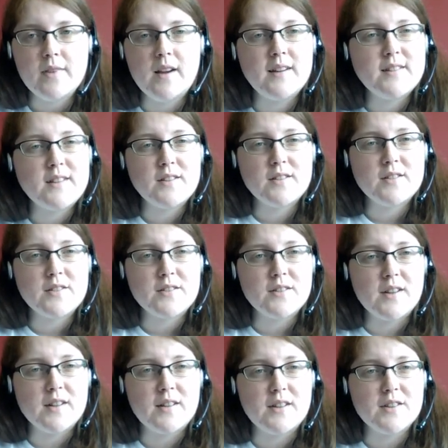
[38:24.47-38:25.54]
I
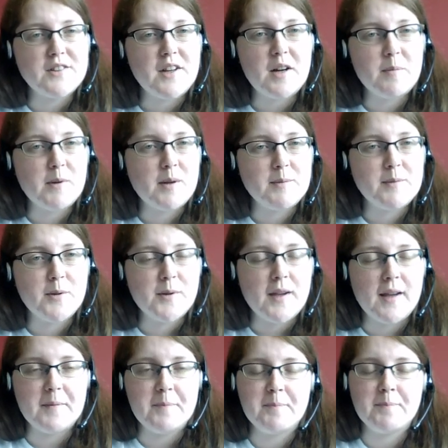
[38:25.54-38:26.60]
can't shut up when I'm
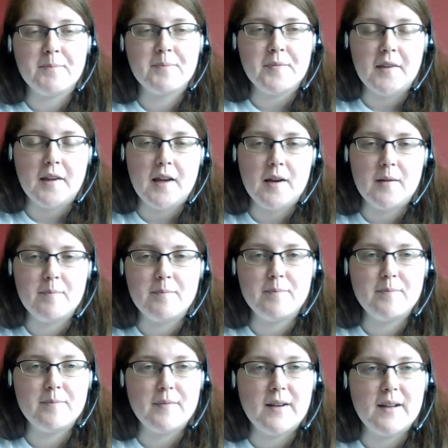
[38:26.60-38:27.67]
talking. And
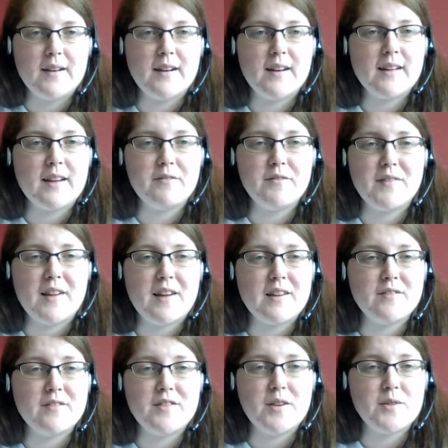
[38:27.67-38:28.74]
I can get
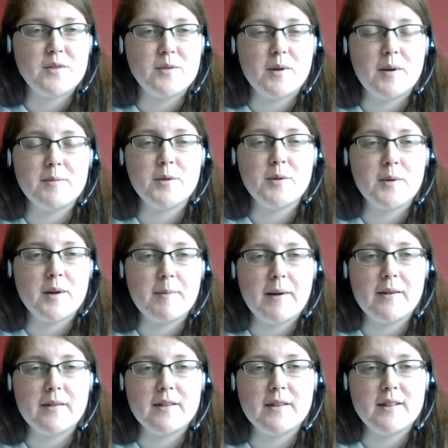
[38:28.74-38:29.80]
confused what I'm talking
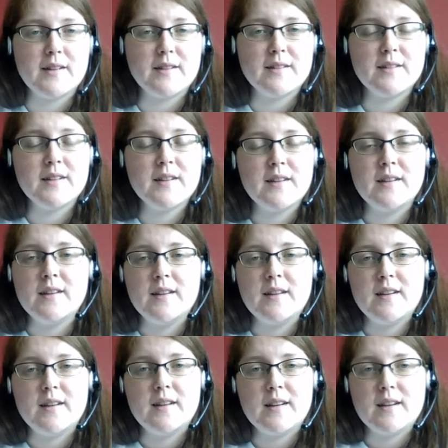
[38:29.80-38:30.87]
about, and then
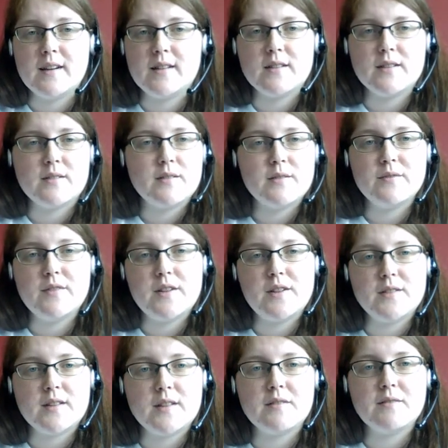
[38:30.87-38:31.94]
it gets
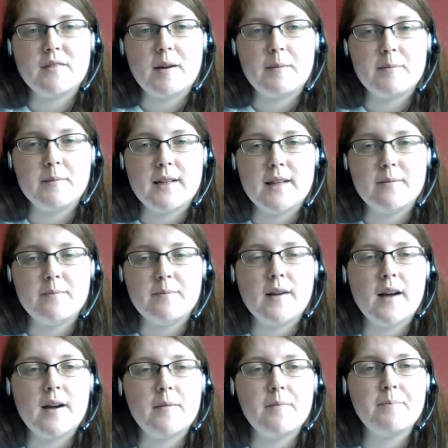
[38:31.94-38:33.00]
confusing and rambly.
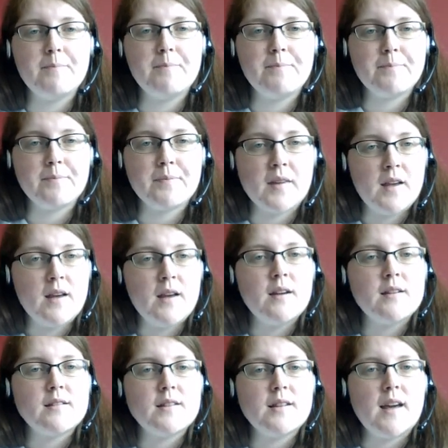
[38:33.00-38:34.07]

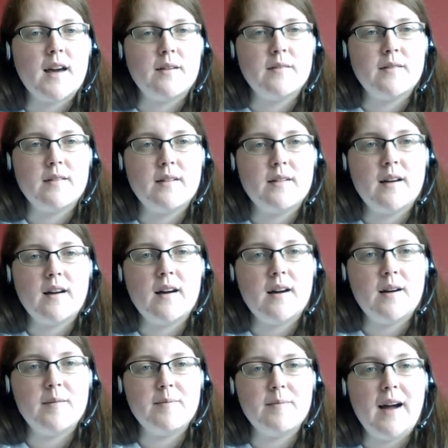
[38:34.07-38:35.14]
So yeah,
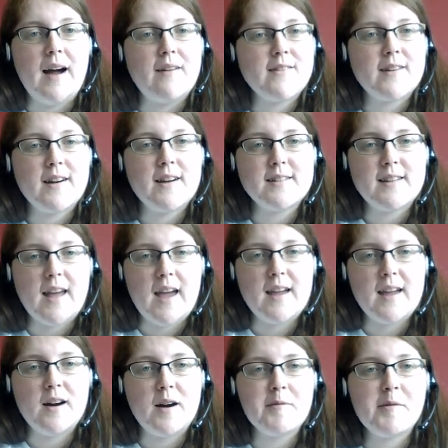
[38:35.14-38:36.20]
have a great
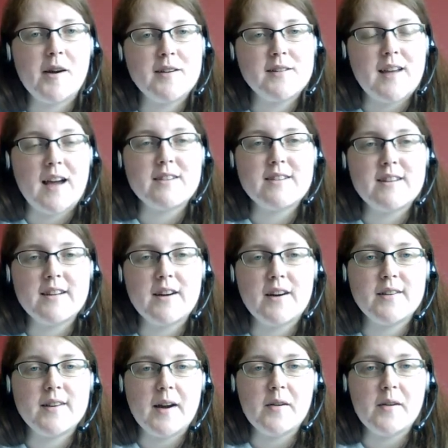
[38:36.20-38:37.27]
day. I'm going to actually go
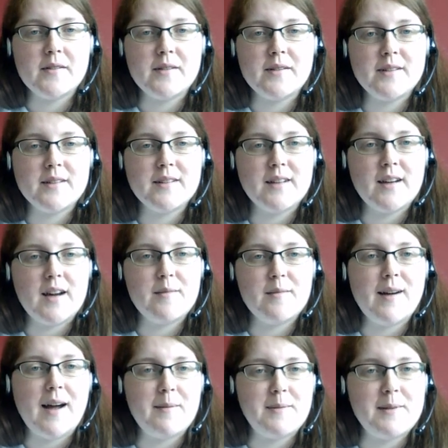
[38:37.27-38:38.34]
now.
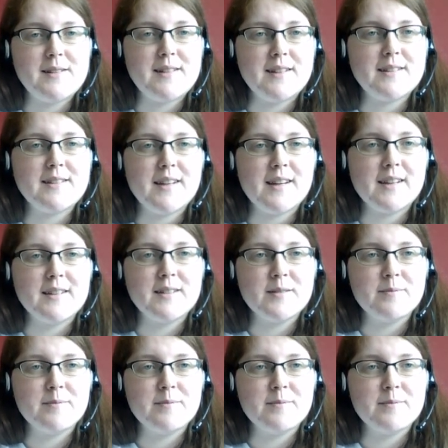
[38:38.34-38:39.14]
Happy stitching.